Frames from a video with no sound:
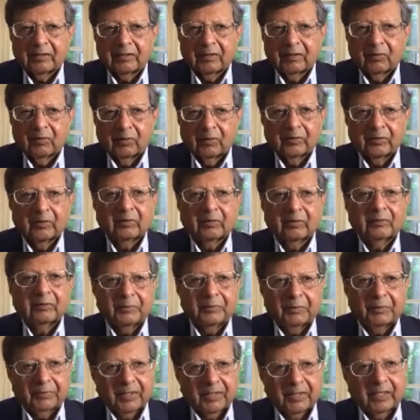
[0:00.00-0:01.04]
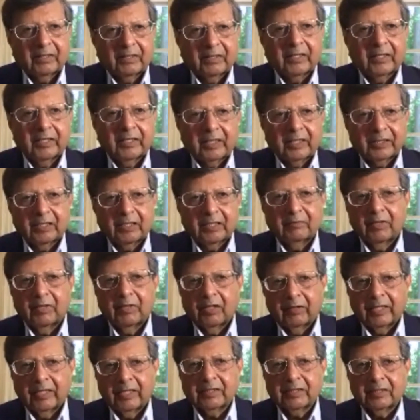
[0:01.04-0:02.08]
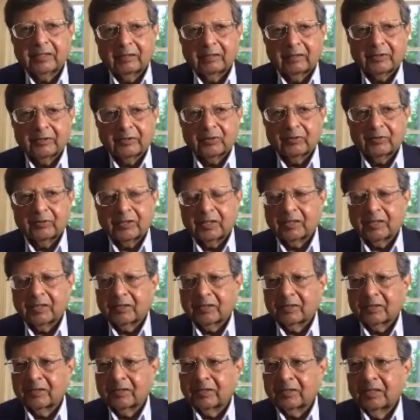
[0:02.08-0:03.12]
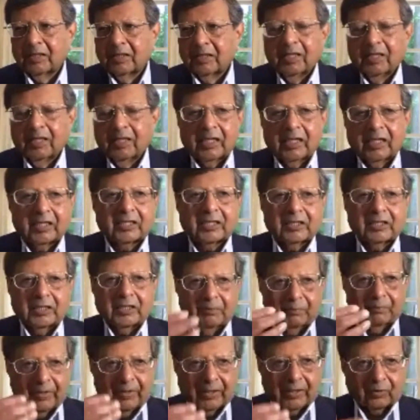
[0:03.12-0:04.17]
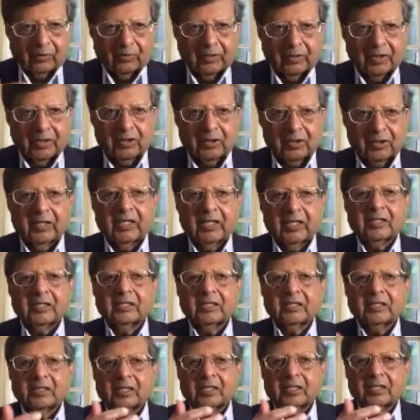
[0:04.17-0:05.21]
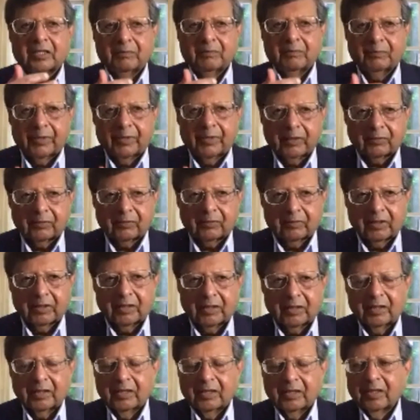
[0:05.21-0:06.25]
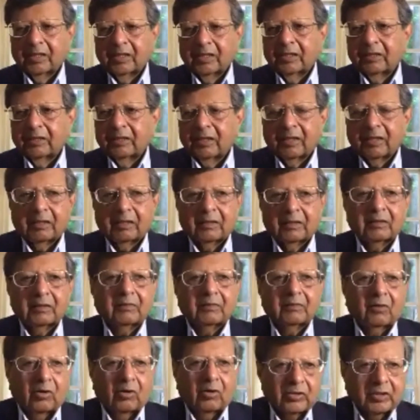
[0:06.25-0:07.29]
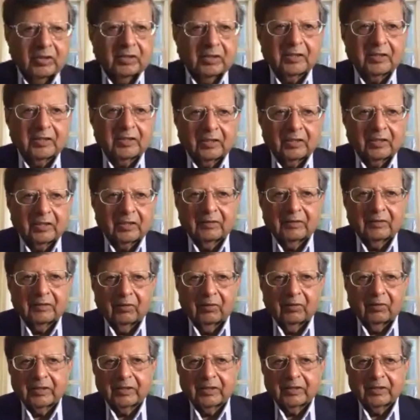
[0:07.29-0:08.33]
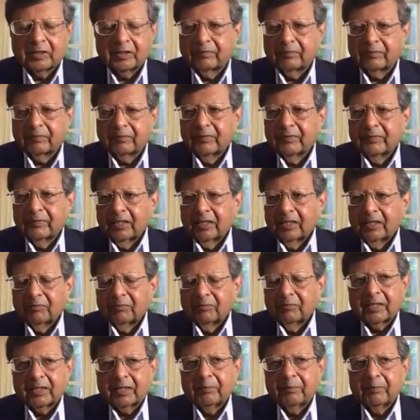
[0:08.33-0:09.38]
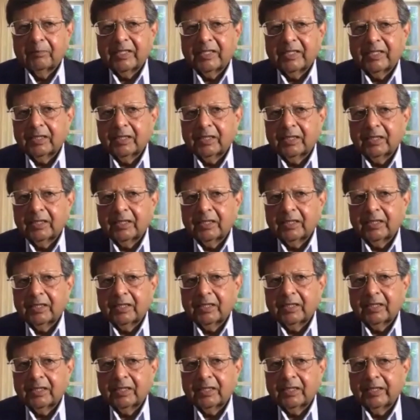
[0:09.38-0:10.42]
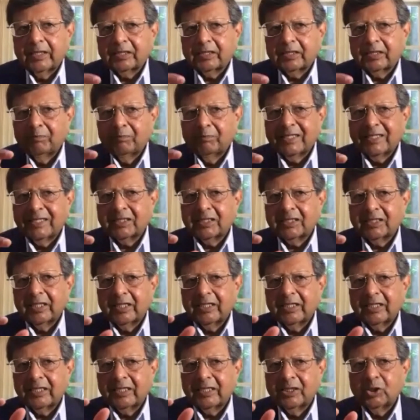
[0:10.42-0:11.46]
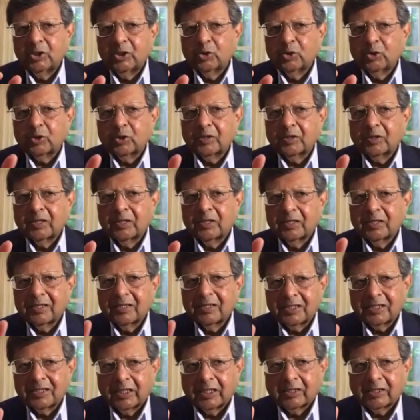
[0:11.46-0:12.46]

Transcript: Although people are connecting biological associations, it has an impact on the stress, it has an impact on the organs and all this stuff. But basically, mentally induced state.